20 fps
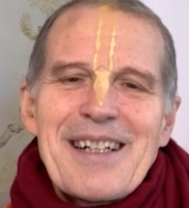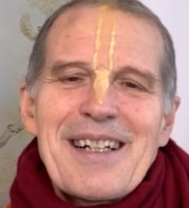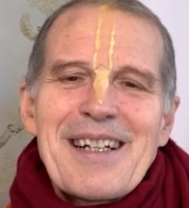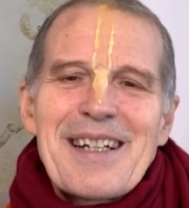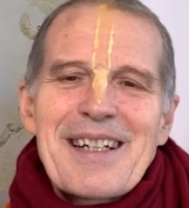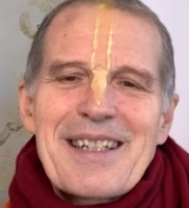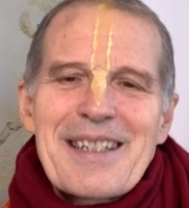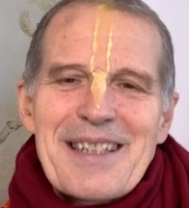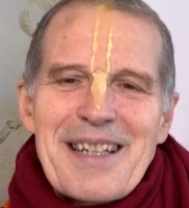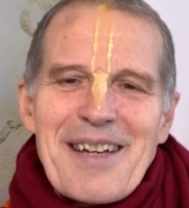
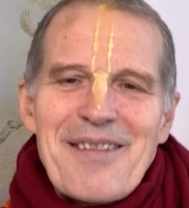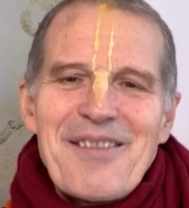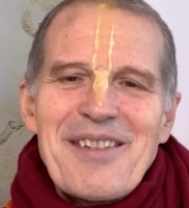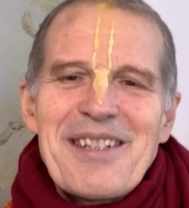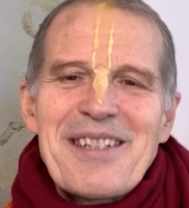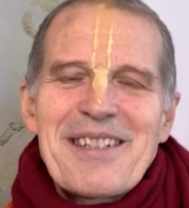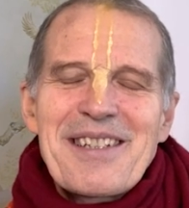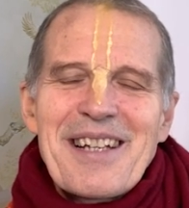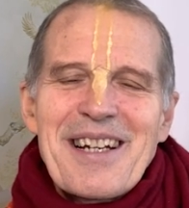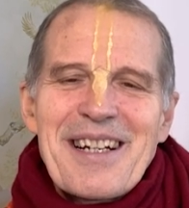
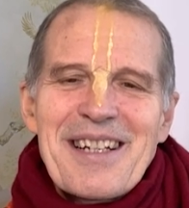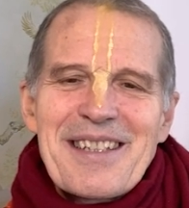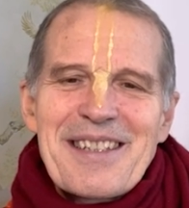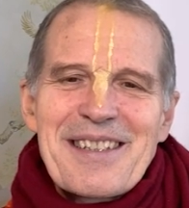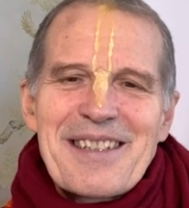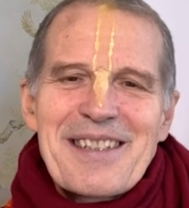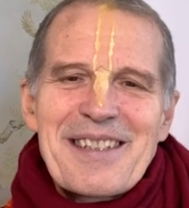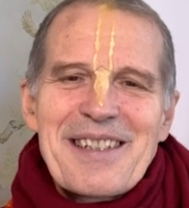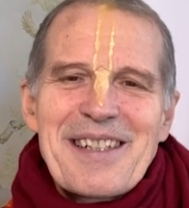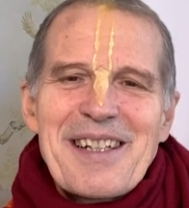examines
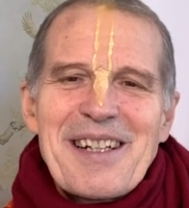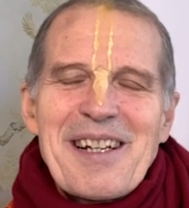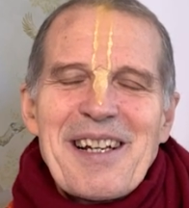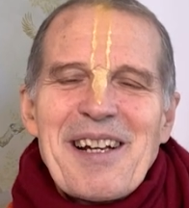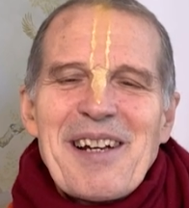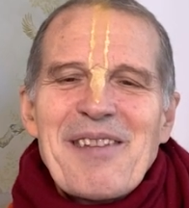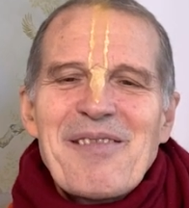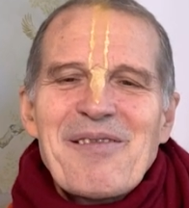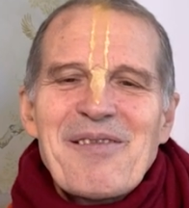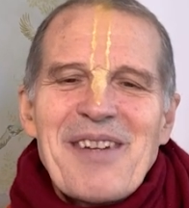us.
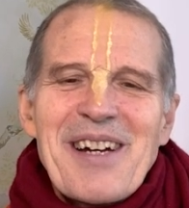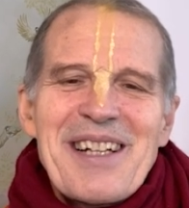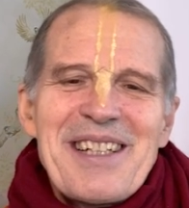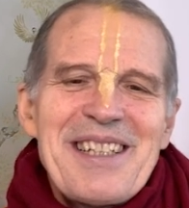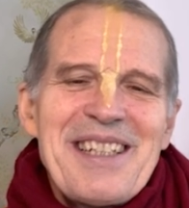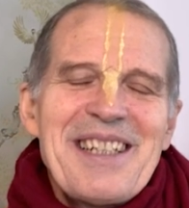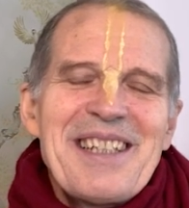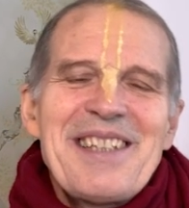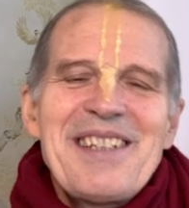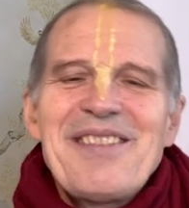My
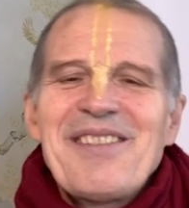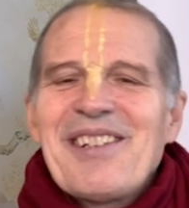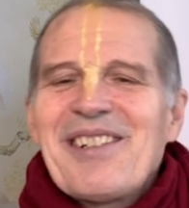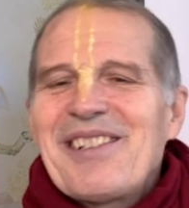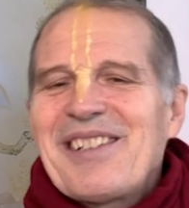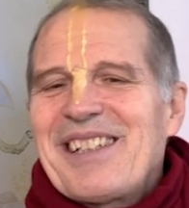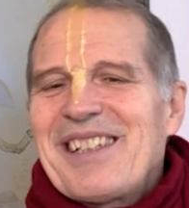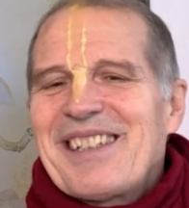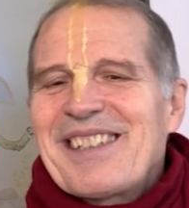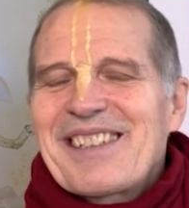dear
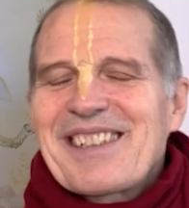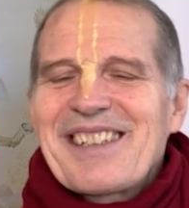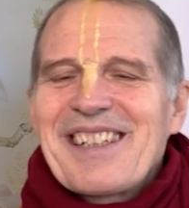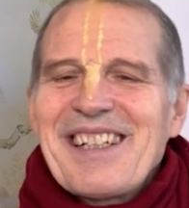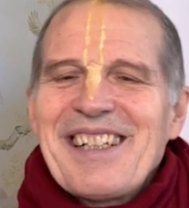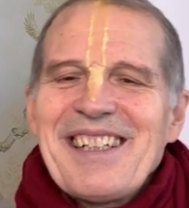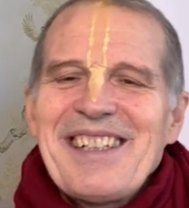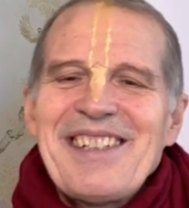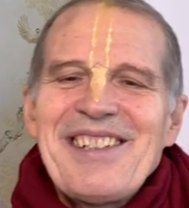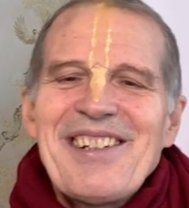devotees,
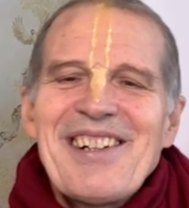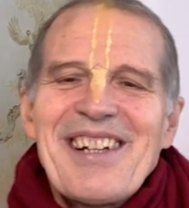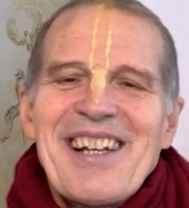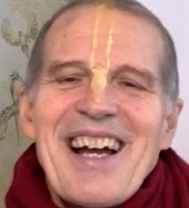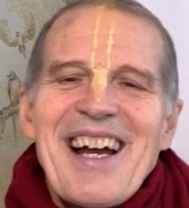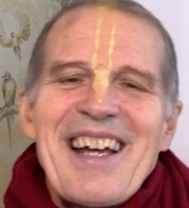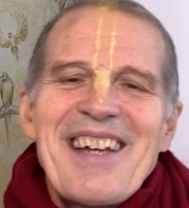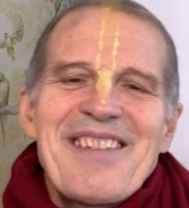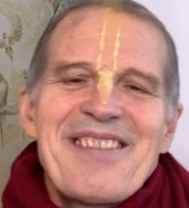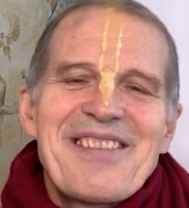in your
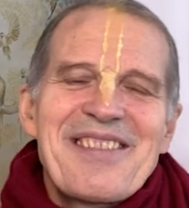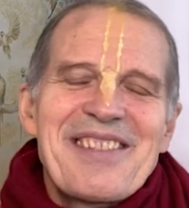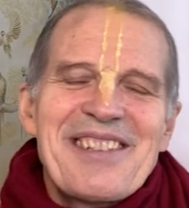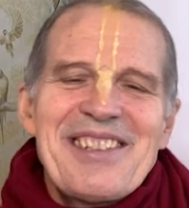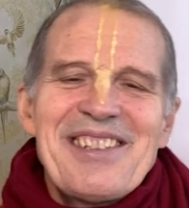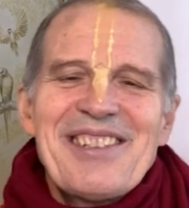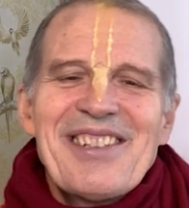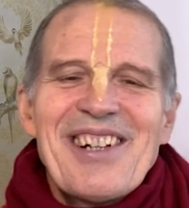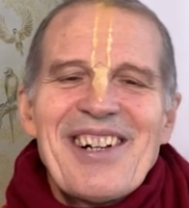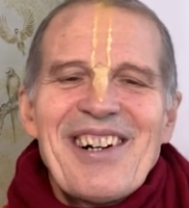life,
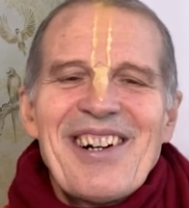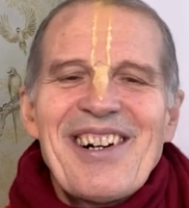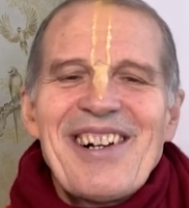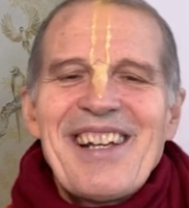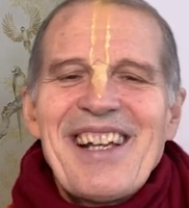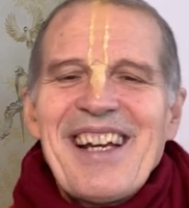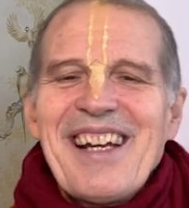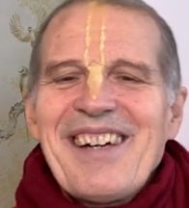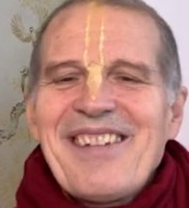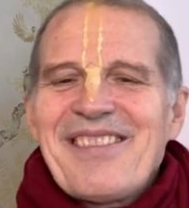you all
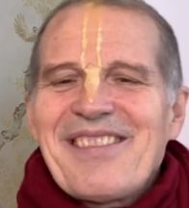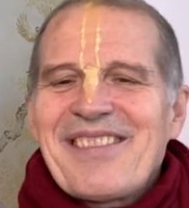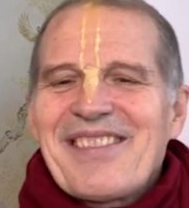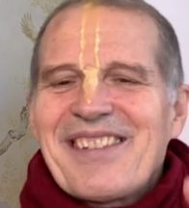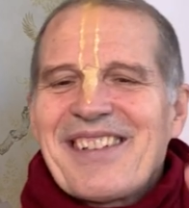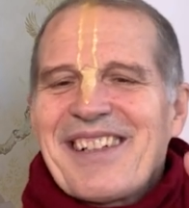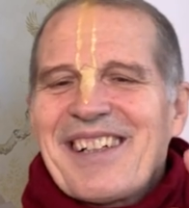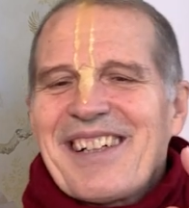have